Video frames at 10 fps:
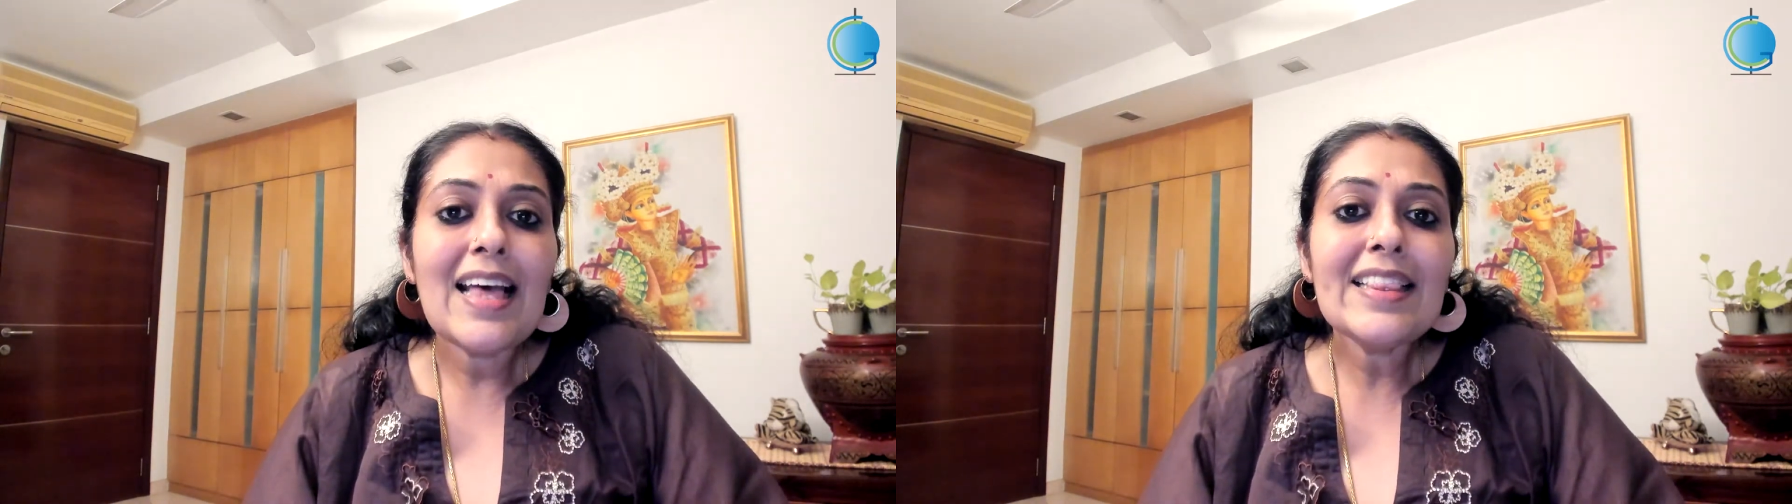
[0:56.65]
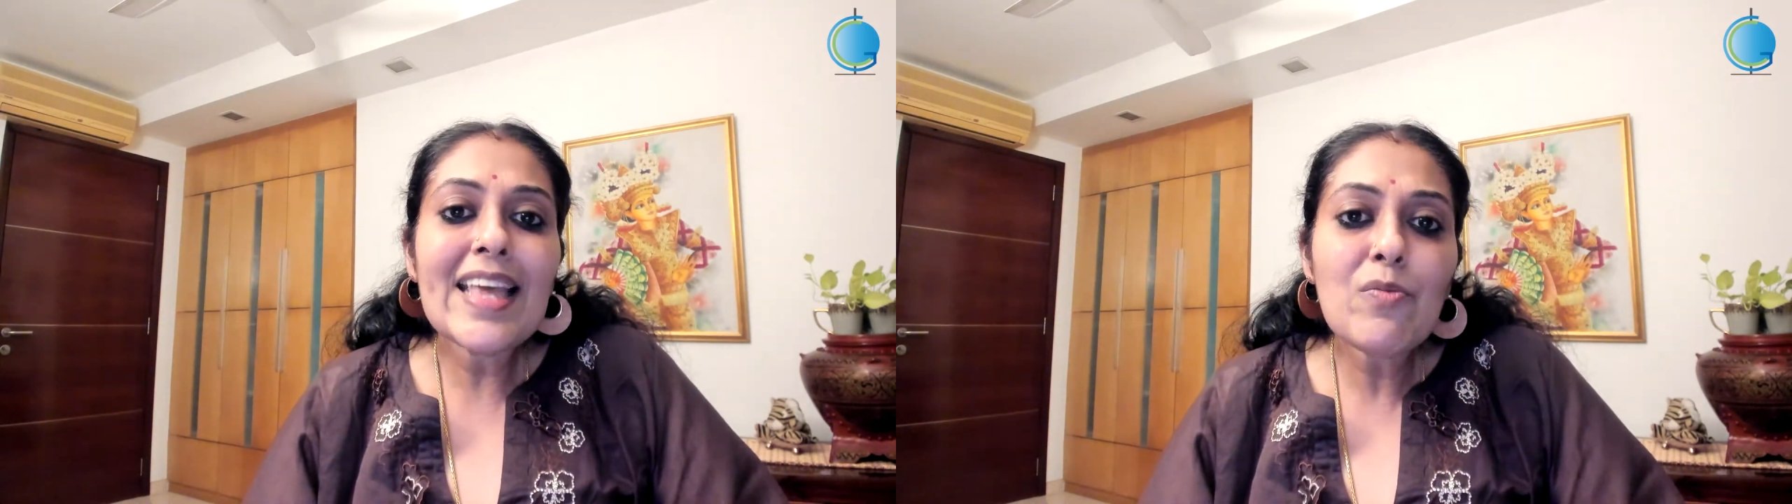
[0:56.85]

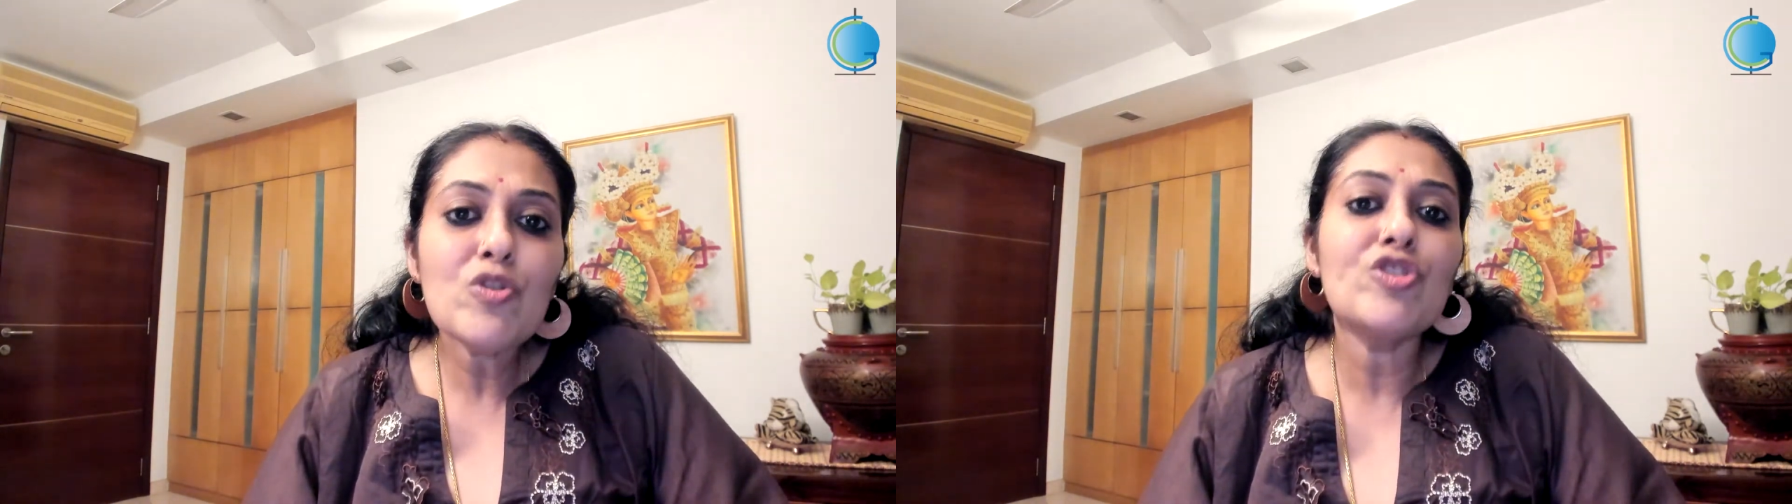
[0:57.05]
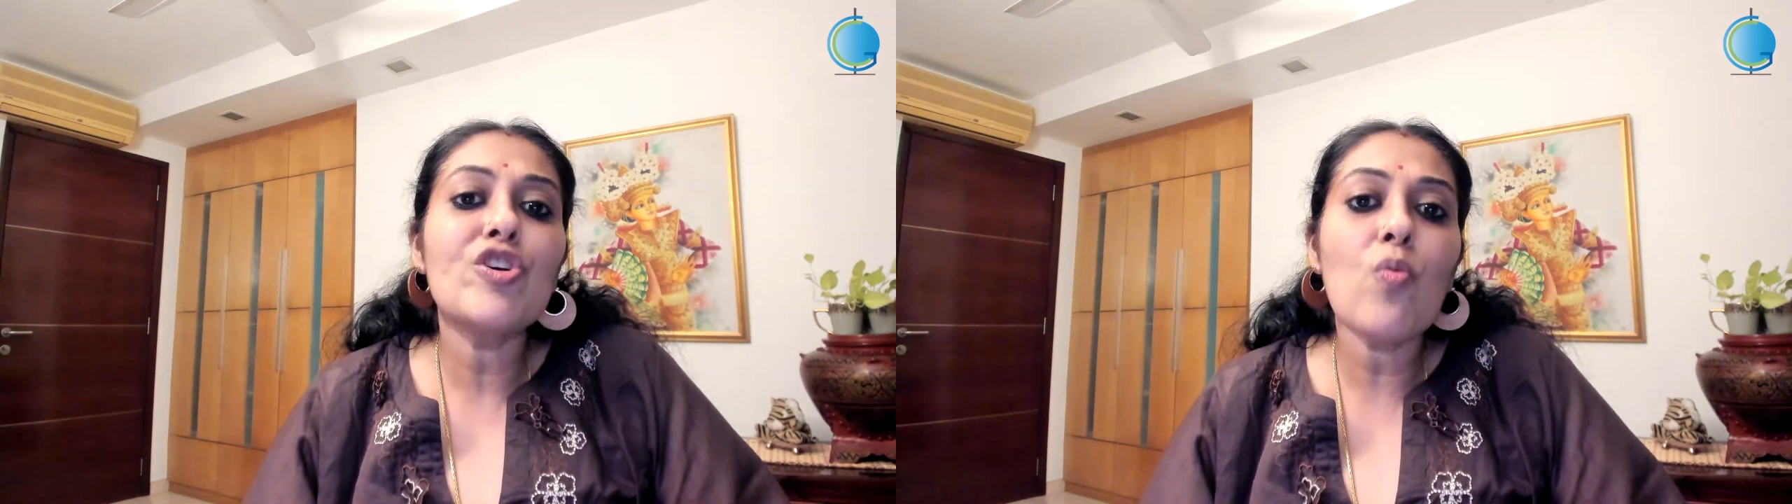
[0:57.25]
they
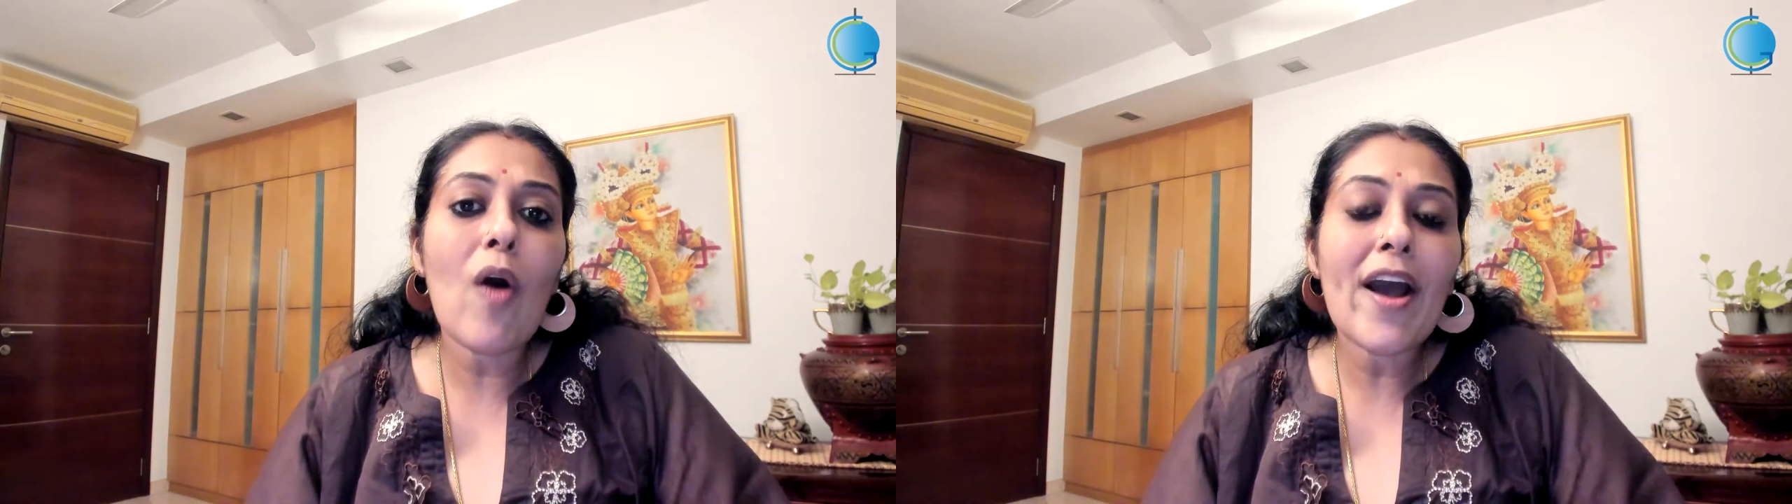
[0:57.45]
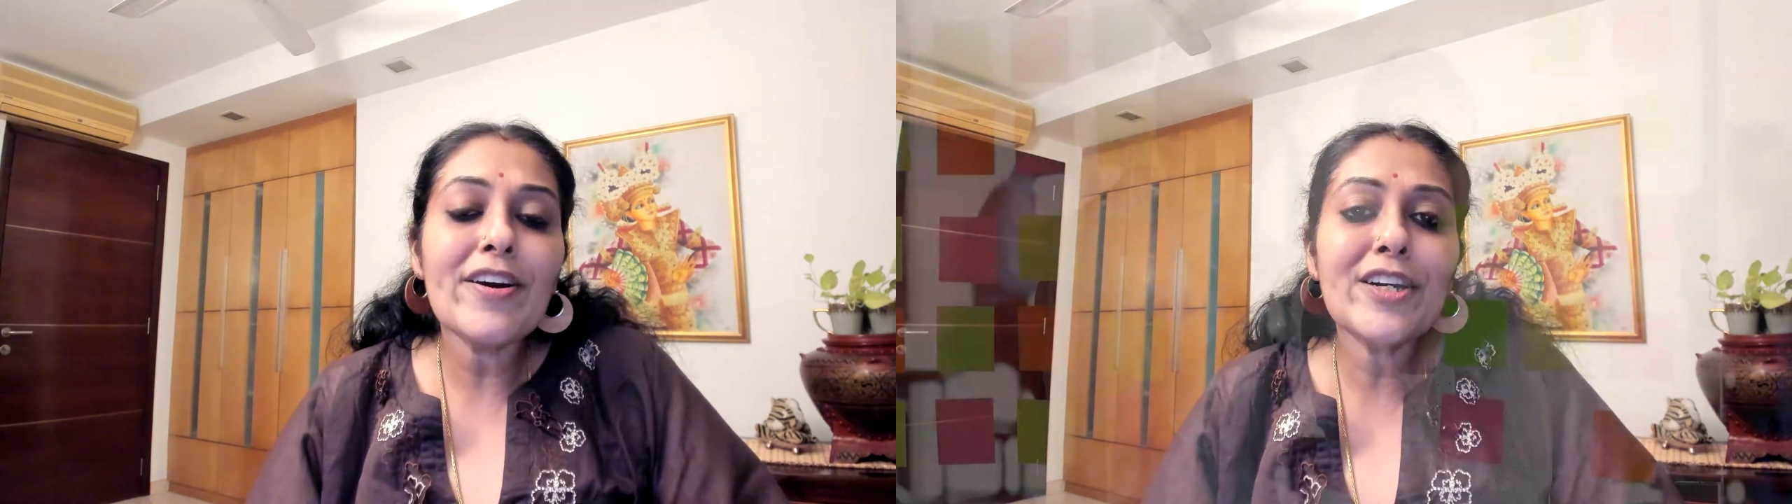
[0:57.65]
would
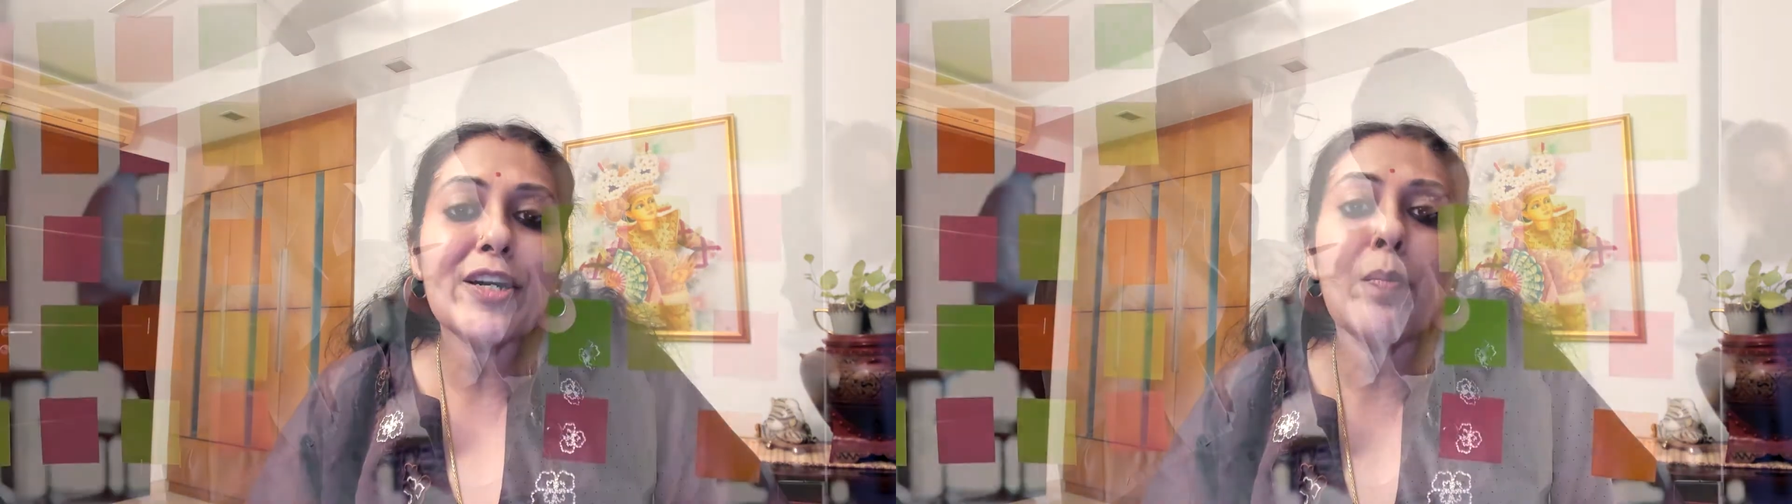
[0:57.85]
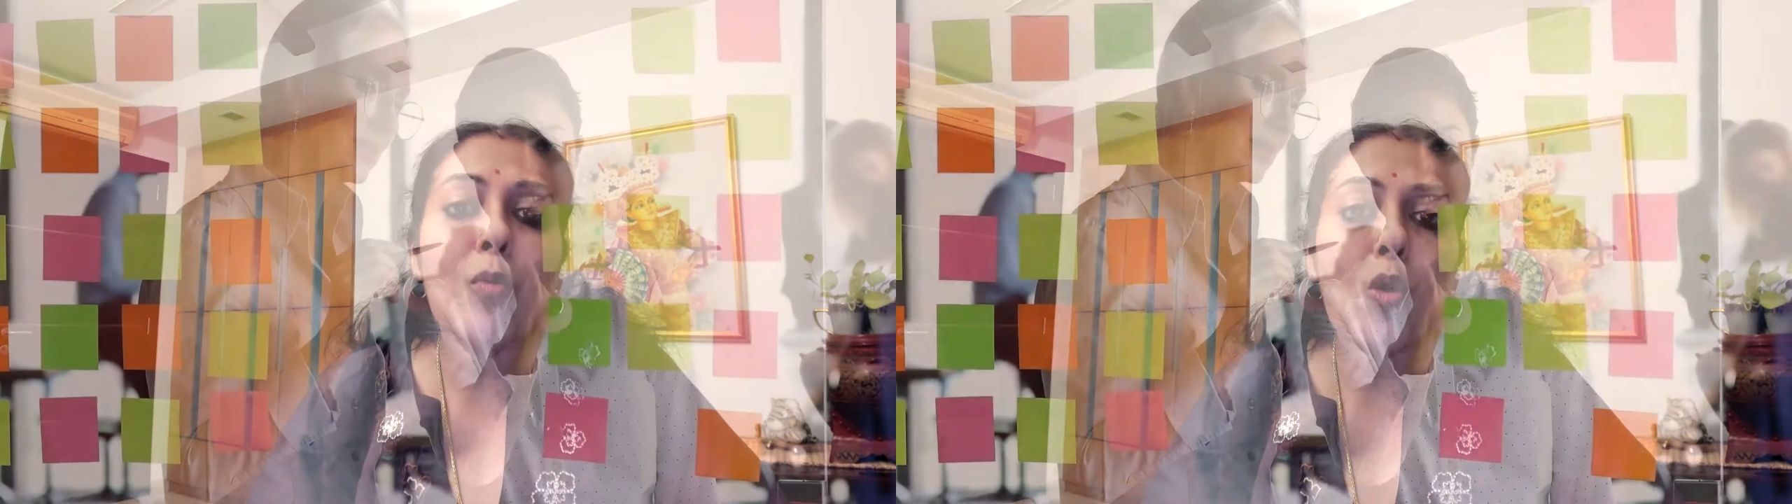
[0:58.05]
require a
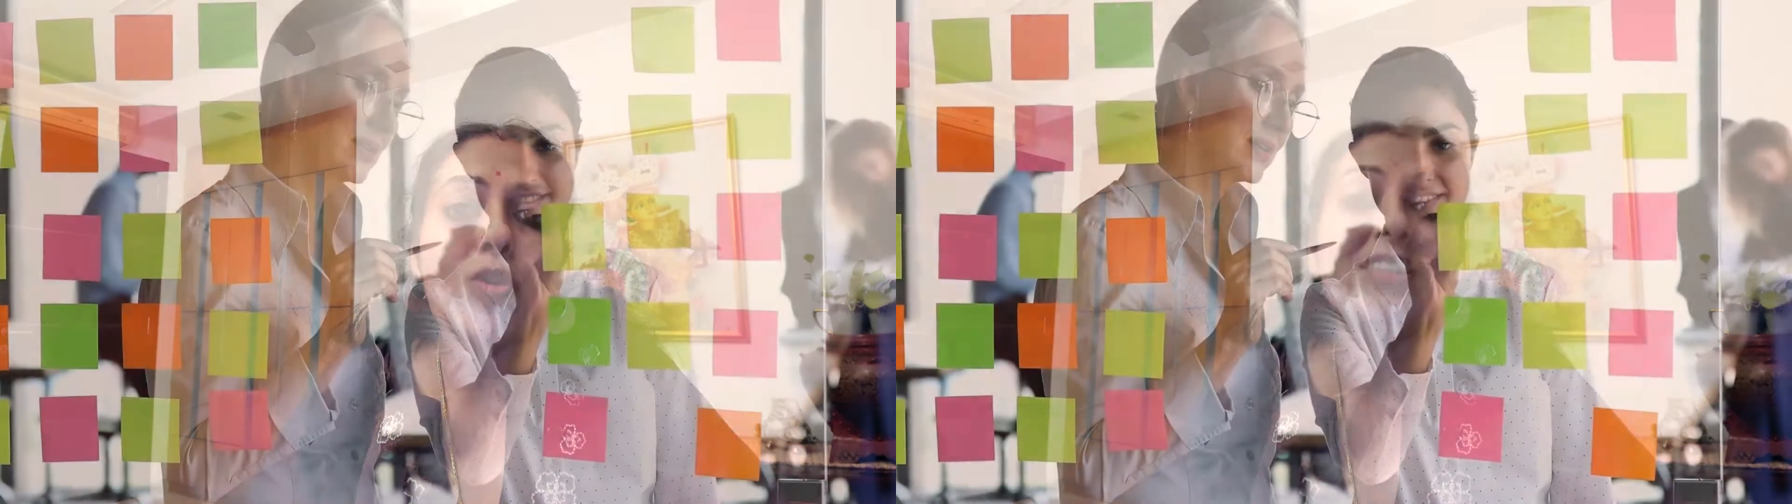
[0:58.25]
more